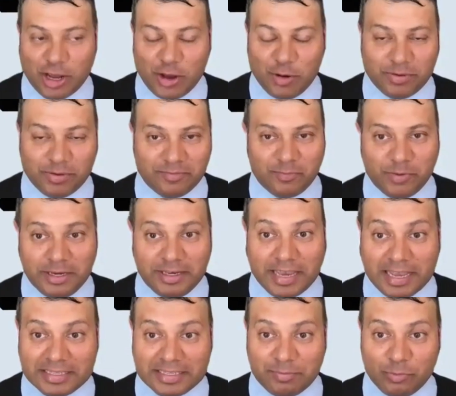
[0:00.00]
if we
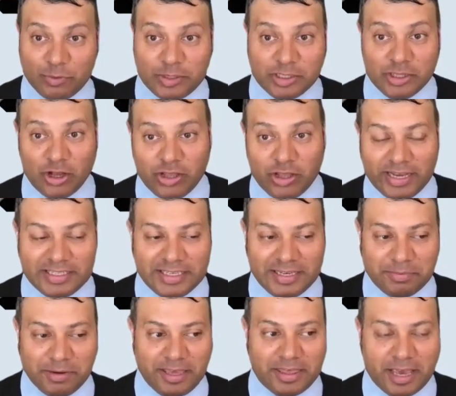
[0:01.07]
get something which is
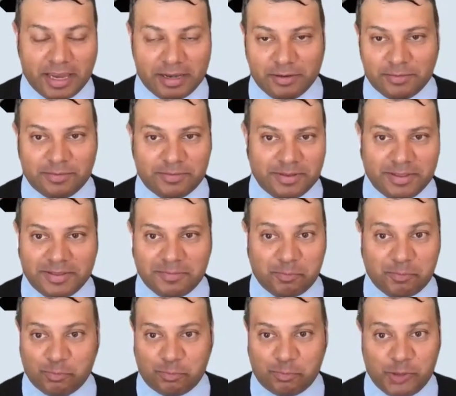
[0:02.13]
non-ICP, then
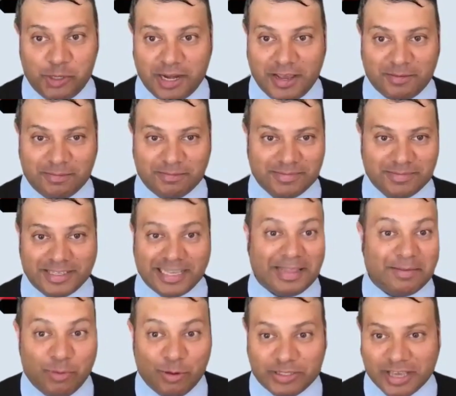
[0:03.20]
sell
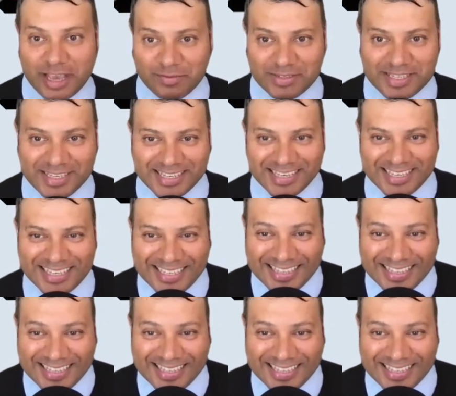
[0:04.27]
them more services.